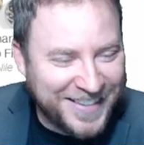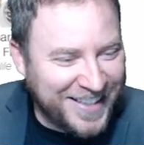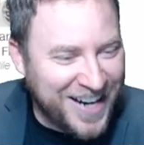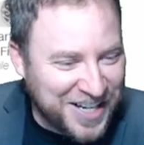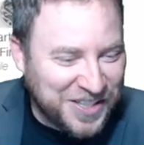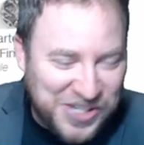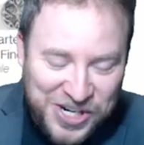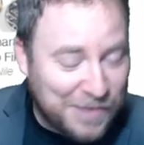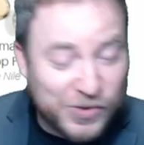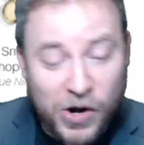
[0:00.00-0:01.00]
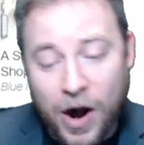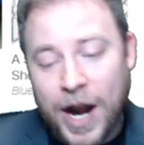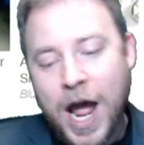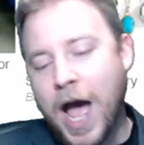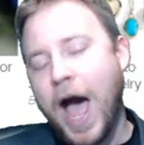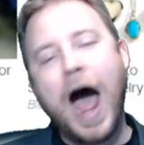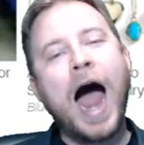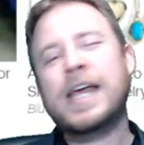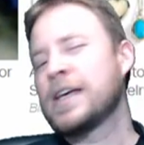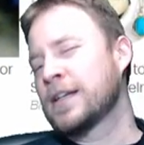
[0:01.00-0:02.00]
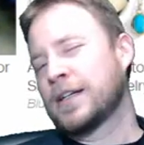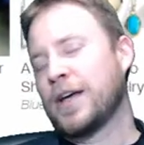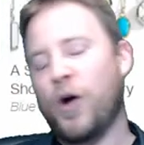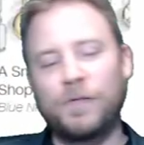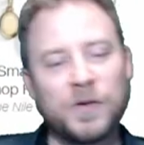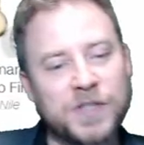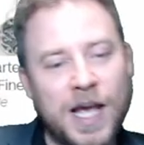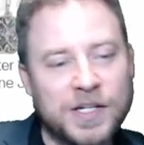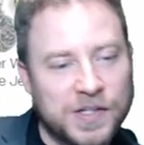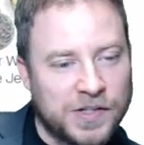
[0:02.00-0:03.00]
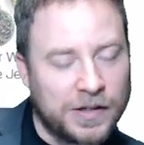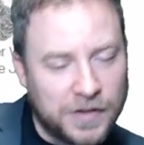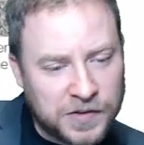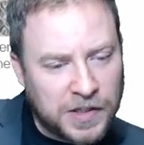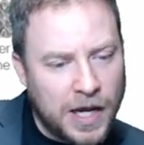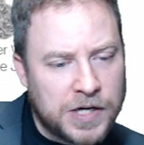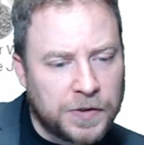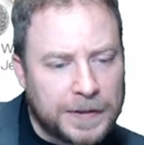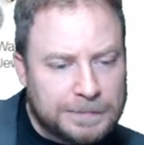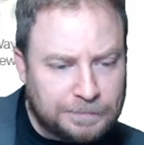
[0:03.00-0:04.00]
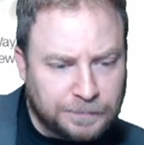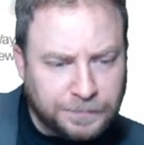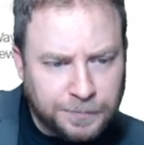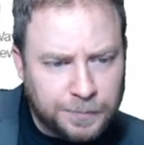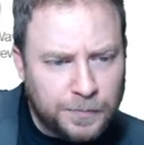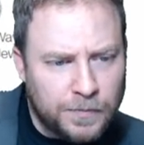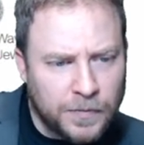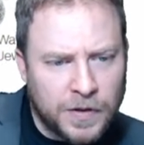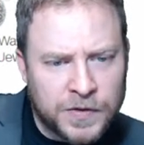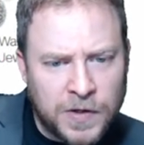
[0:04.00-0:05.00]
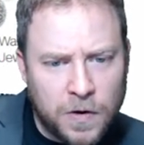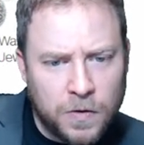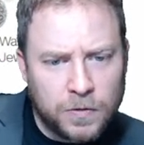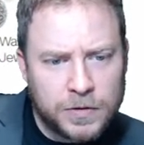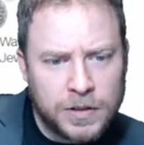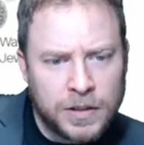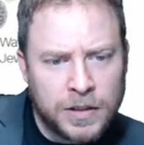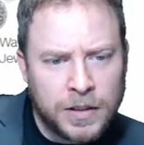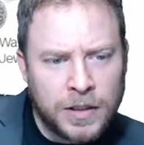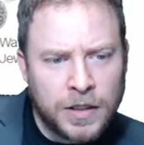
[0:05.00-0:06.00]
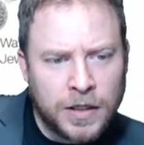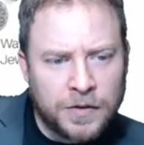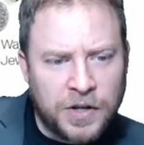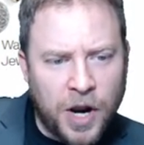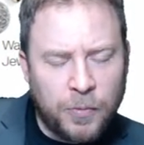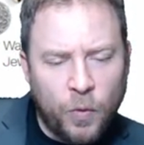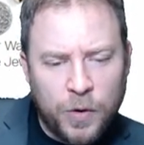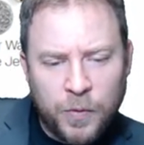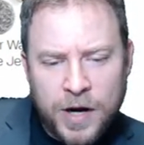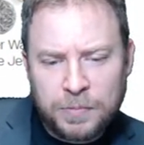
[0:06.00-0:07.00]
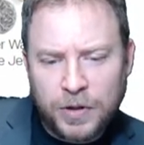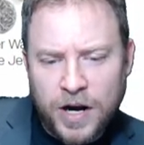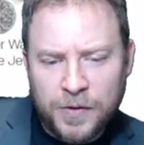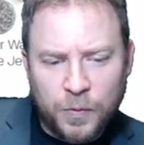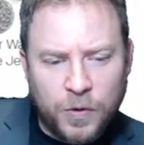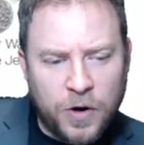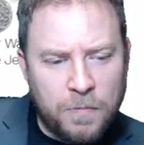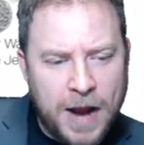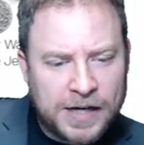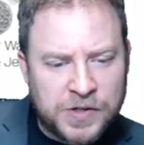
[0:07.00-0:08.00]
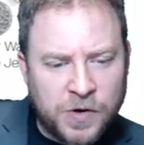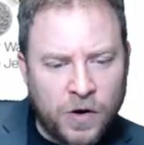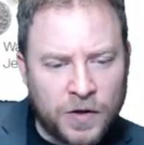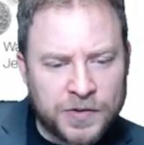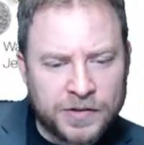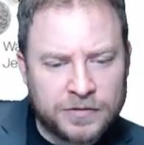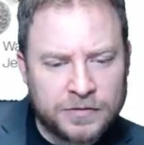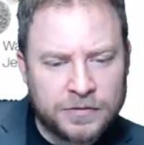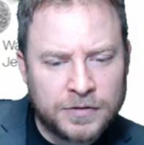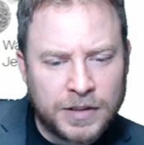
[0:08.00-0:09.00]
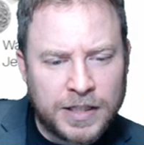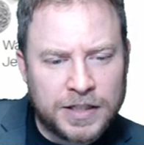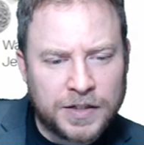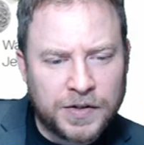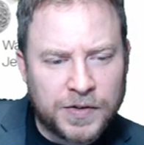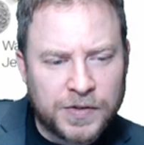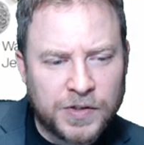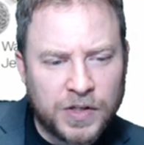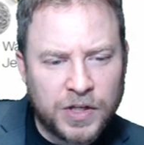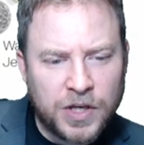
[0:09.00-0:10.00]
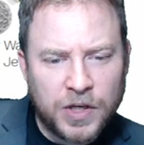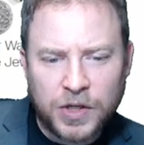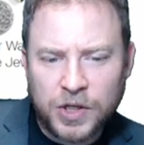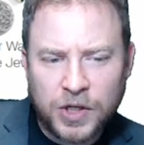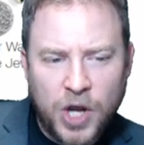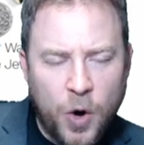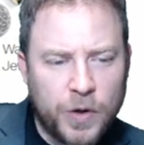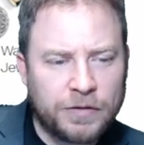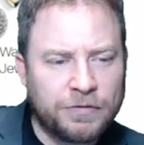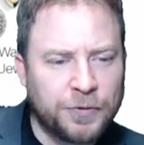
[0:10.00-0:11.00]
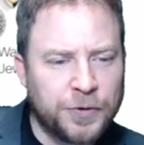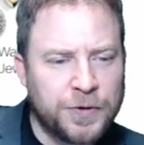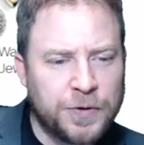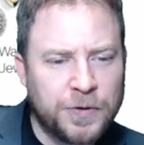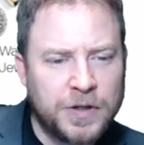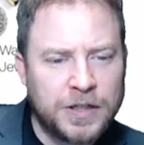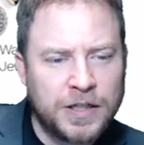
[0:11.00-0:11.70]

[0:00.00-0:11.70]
oddly shaped. Sorry, I get off on tangents like this occasionally. So, the #1 ranked player in the world, Magnus Carlsen, is going through,